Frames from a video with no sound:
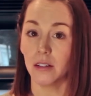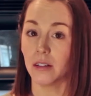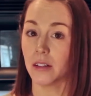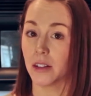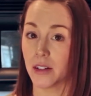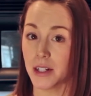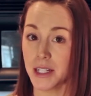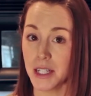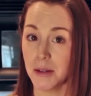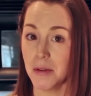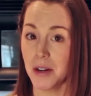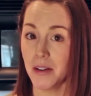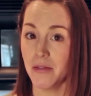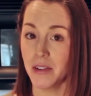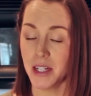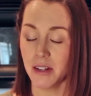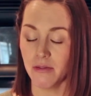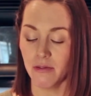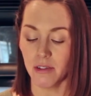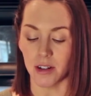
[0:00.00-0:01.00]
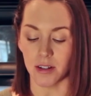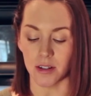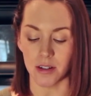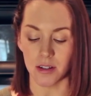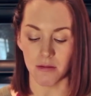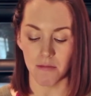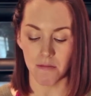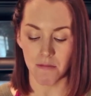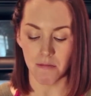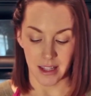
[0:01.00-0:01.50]
There is a bit of a
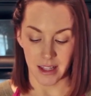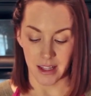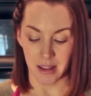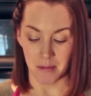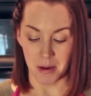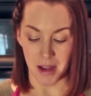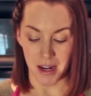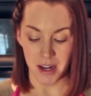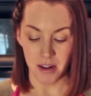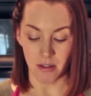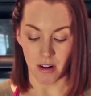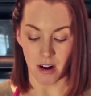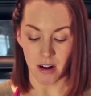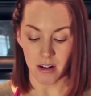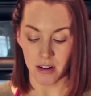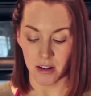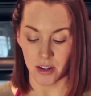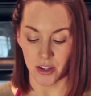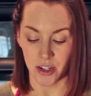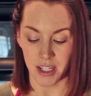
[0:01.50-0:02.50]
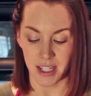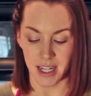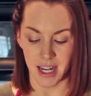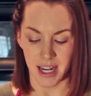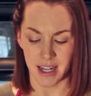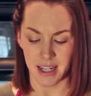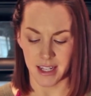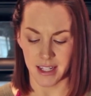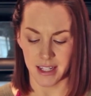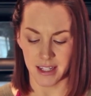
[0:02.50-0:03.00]
difference, and the Betty Crocker just
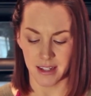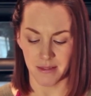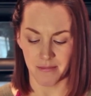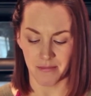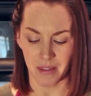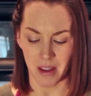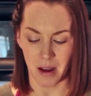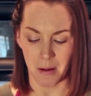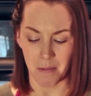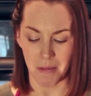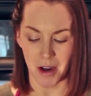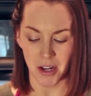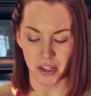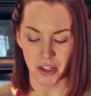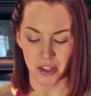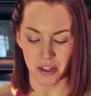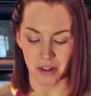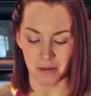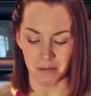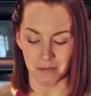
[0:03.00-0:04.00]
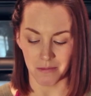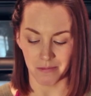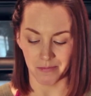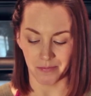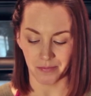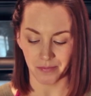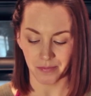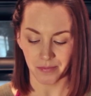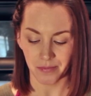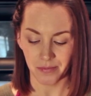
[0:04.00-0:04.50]
has a much
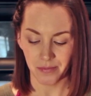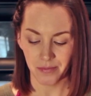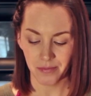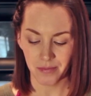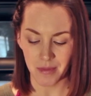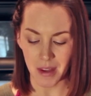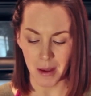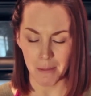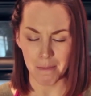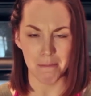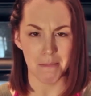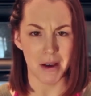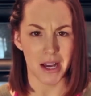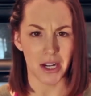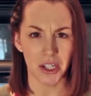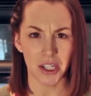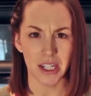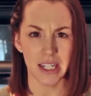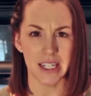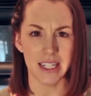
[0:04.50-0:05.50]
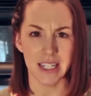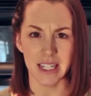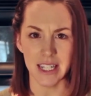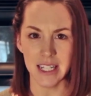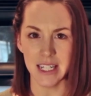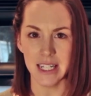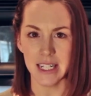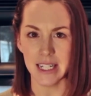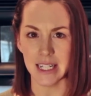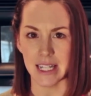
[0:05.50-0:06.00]
better
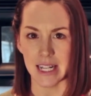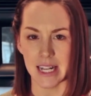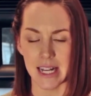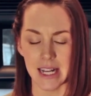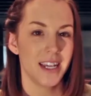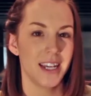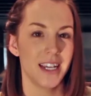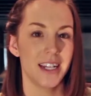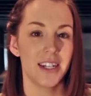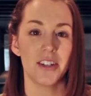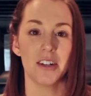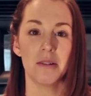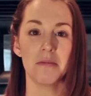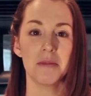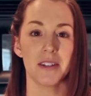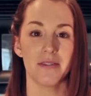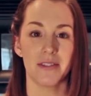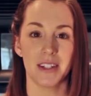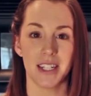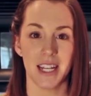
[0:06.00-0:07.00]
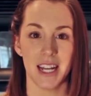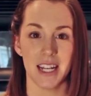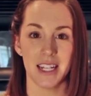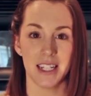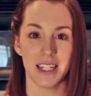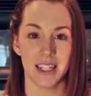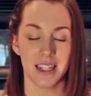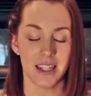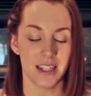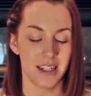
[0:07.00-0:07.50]
consistency. In terms of
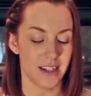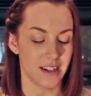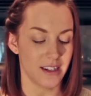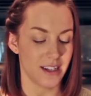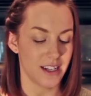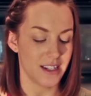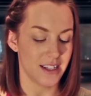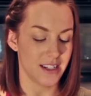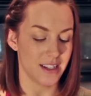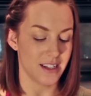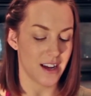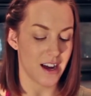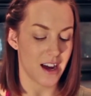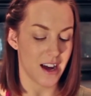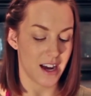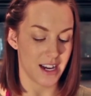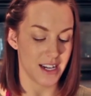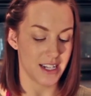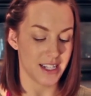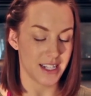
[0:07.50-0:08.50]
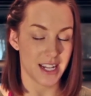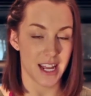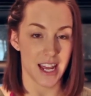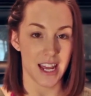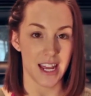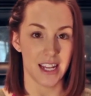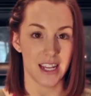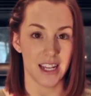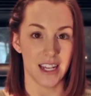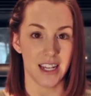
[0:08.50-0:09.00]
taste, the Duncan Hines
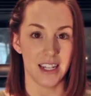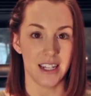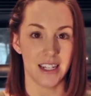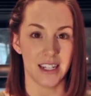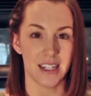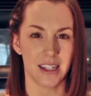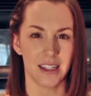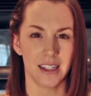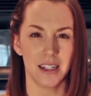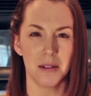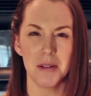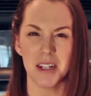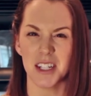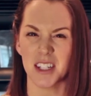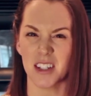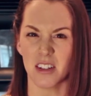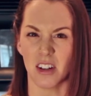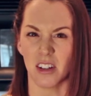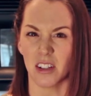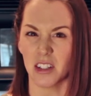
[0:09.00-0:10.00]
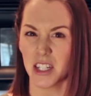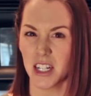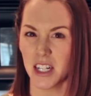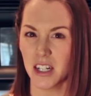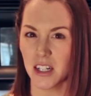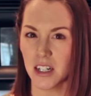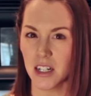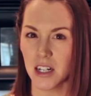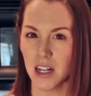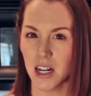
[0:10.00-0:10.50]
cake is a little bit
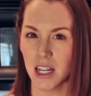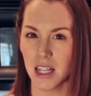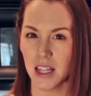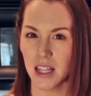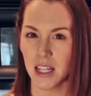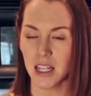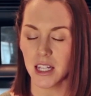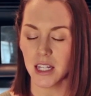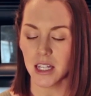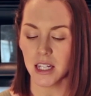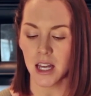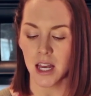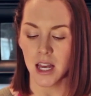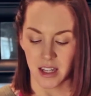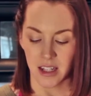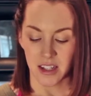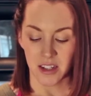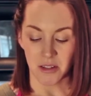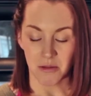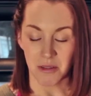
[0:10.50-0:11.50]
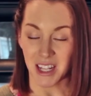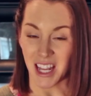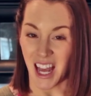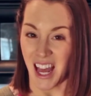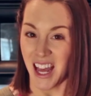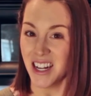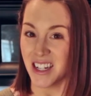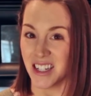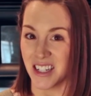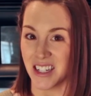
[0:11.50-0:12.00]
saltier, I think. So
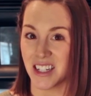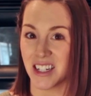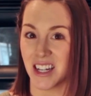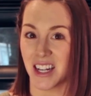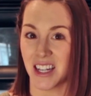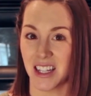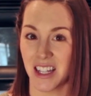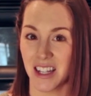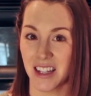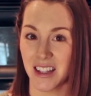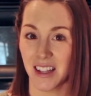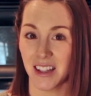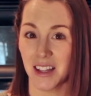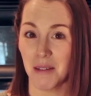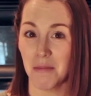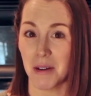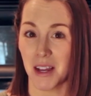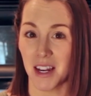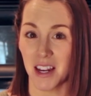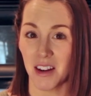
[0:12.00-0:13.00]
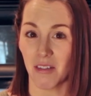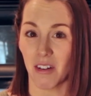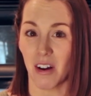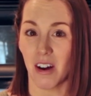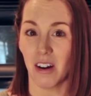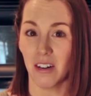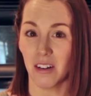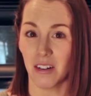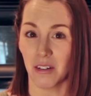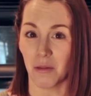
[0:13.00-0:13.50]
again, I think that the Betty
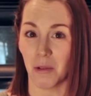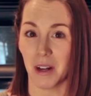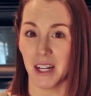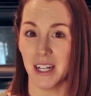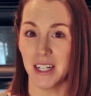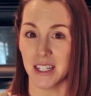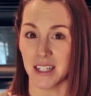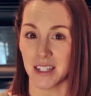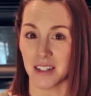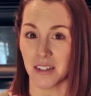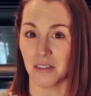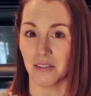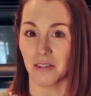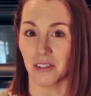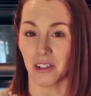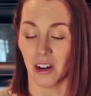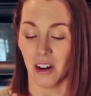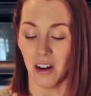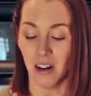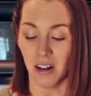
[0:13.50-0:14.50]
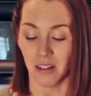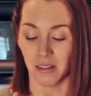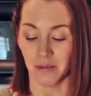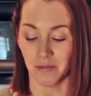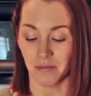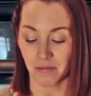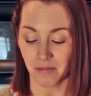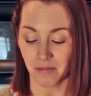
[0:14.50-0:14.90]
Crocker wins overall.